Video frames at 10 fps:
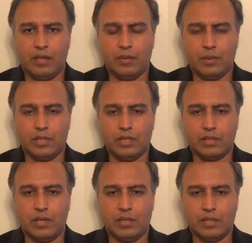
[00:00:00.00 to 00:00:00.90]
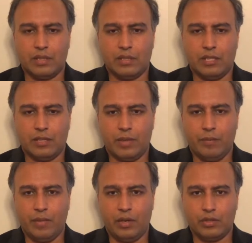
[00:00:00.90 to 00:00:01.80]
which is causing intermittent
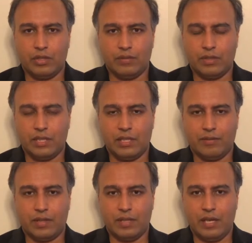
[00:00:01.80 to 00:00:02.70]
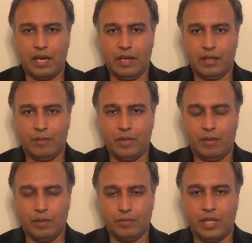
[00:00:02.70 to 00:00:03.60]
bouts of significantly high
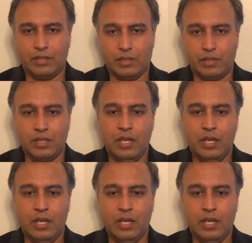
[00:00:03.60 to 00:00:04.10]
abdominal pressures.